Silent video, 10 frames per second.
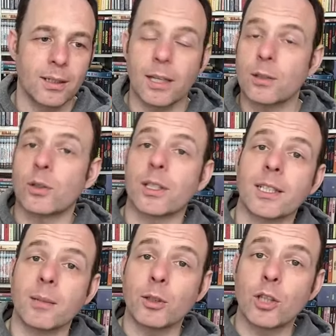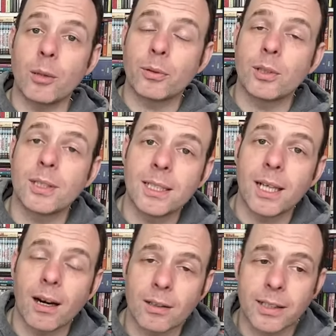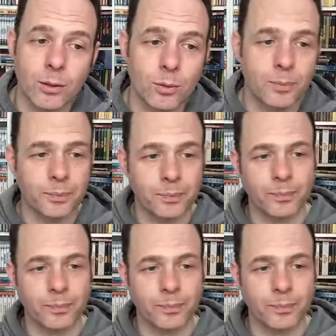I took a cinema trip to see Argyle.